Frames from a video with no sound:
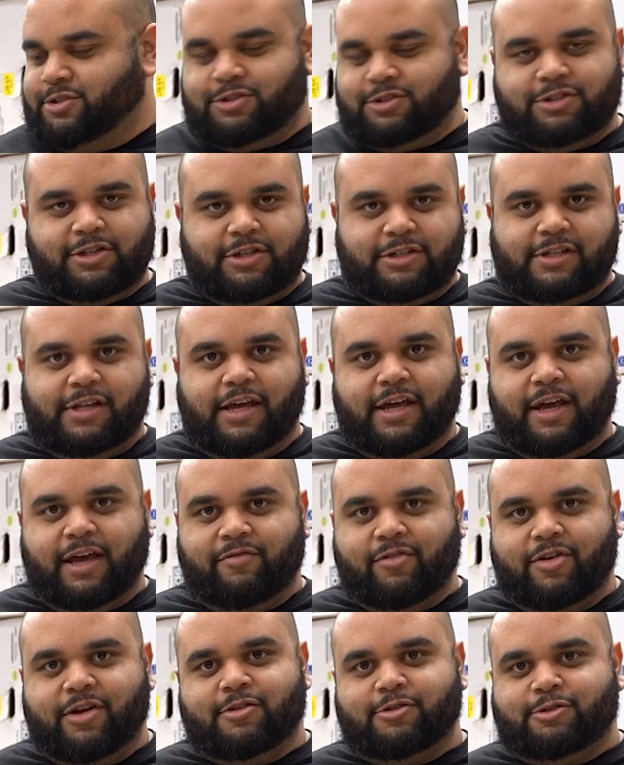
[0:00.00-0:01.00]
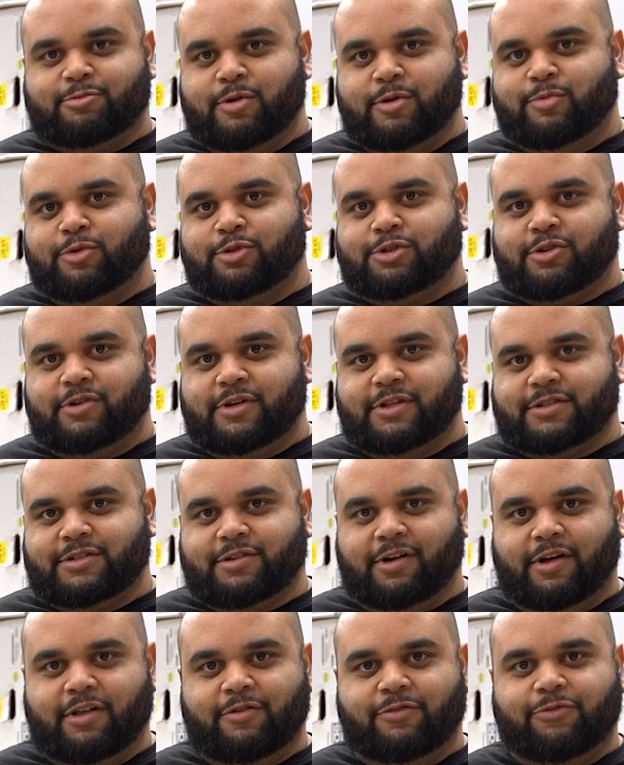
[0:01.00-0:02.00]
Just like every other Sprint Booster
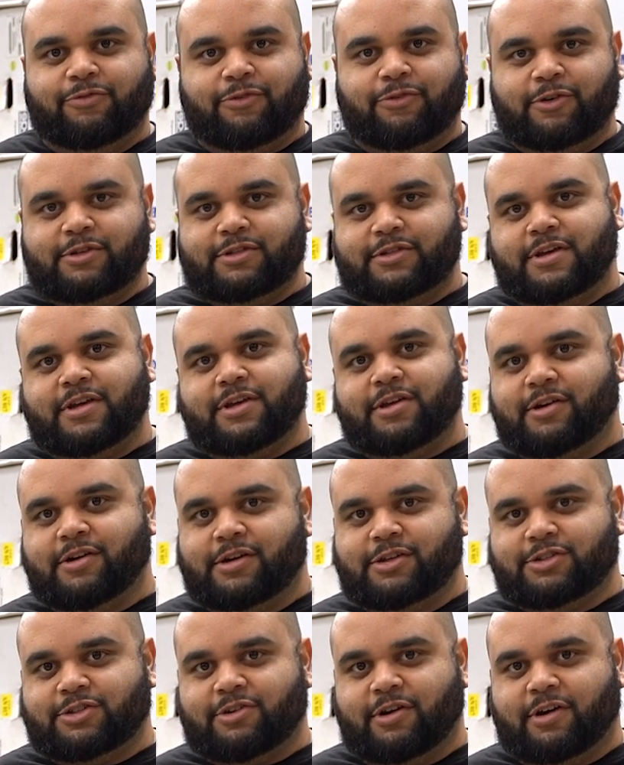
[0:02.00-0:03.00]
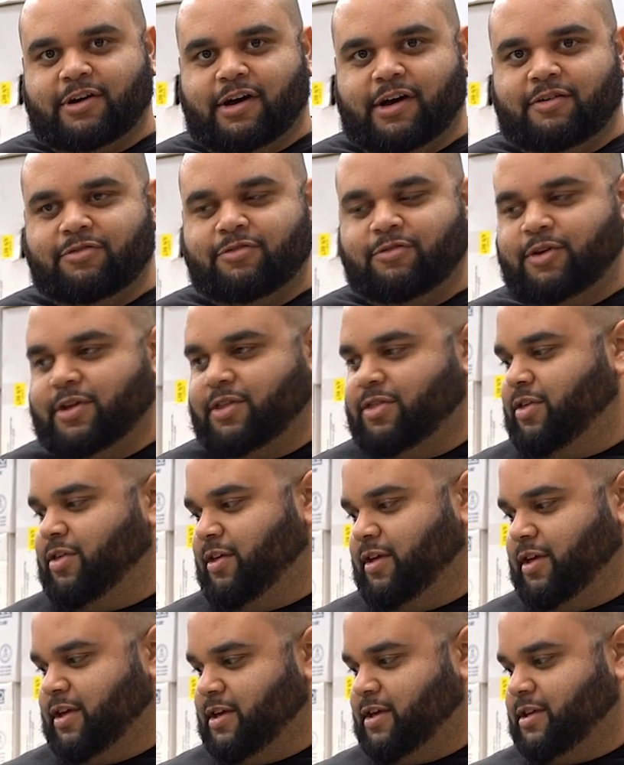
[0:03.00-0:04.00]
install, the first thing you're going to start off with
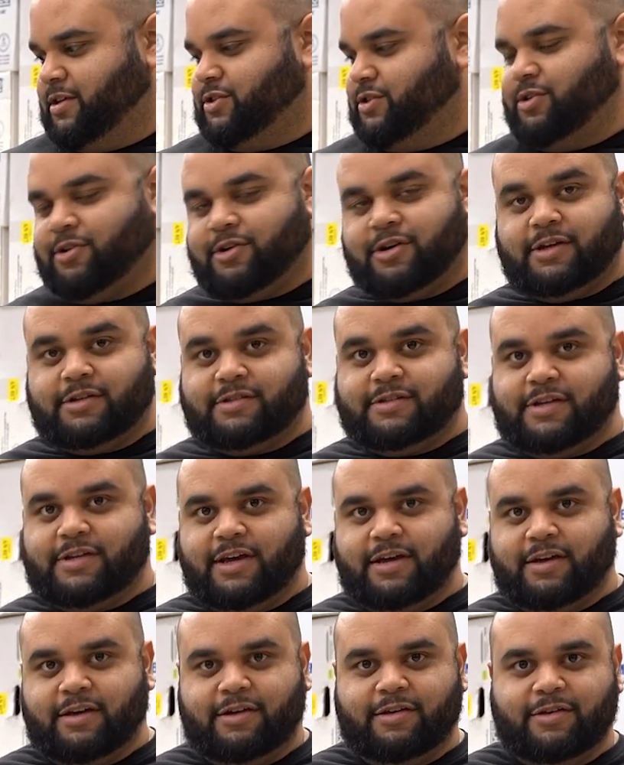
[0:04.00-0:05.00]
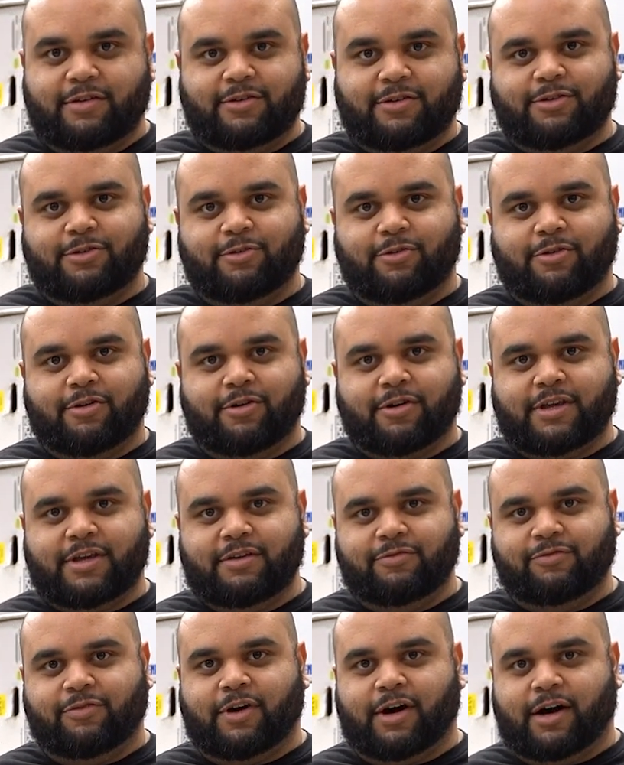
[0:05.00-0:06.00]
is you're going to take your key
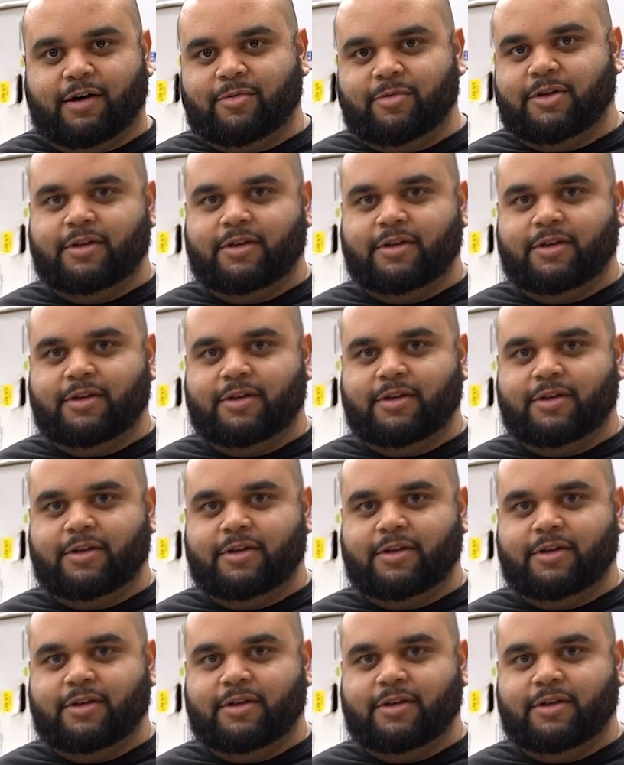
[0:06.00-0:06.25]
fob,